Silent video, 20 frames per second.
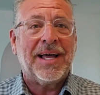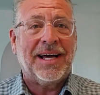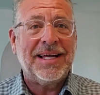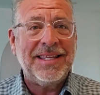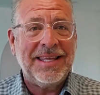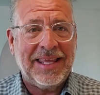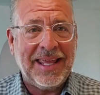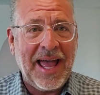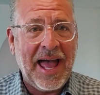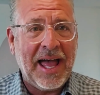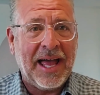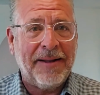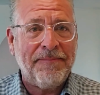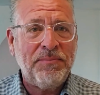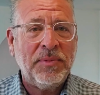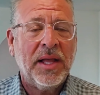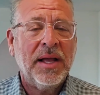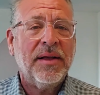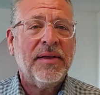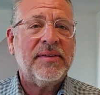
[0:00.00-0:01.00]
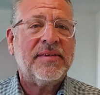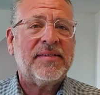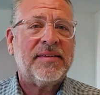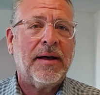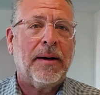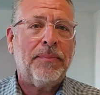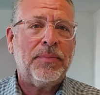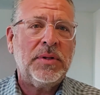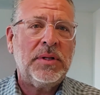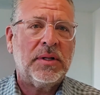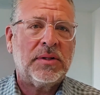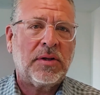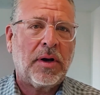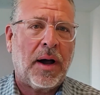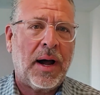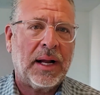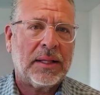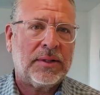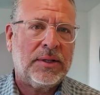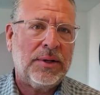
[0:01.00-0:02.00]
Again, something to
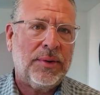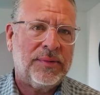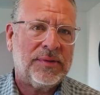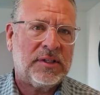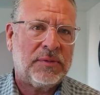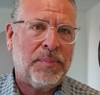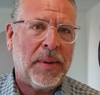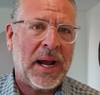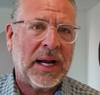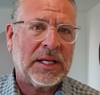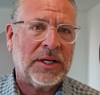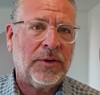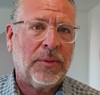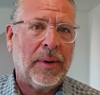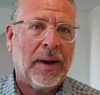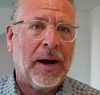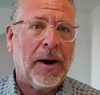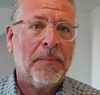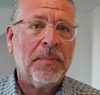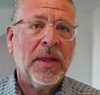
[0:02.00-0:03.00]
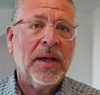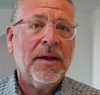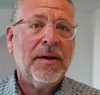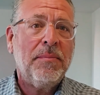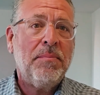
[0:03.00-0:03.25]
talk to your inspector about.